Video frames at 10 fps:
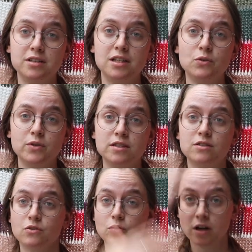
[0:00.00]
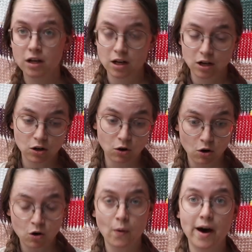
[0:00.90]
with a Z-twist, so
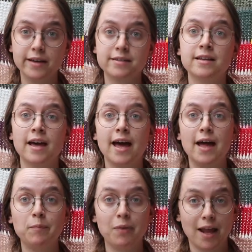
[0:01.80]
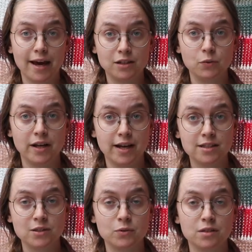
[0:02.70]
clockwise, and plied with a
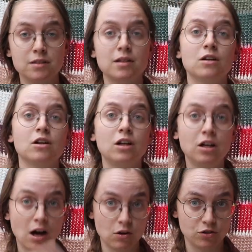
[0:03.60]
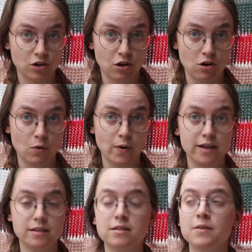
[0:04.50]
S-twist
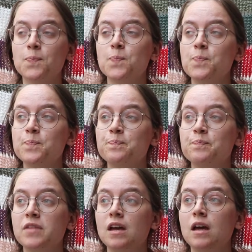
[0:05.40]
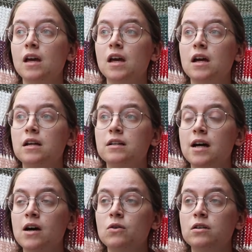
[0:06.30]
counterclockwise.
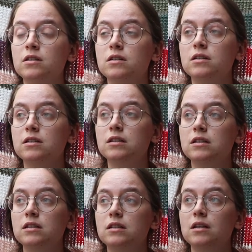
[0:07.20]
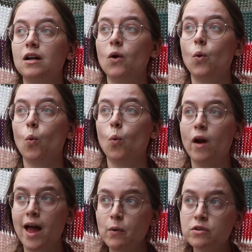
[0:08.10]
Now,
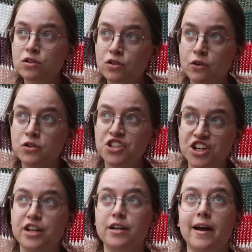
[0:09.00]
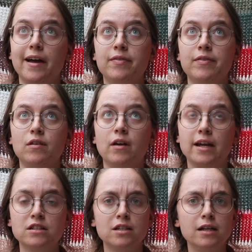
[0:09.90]
while I was crocheting, and
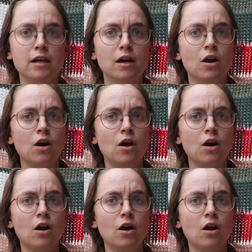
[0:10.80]
actually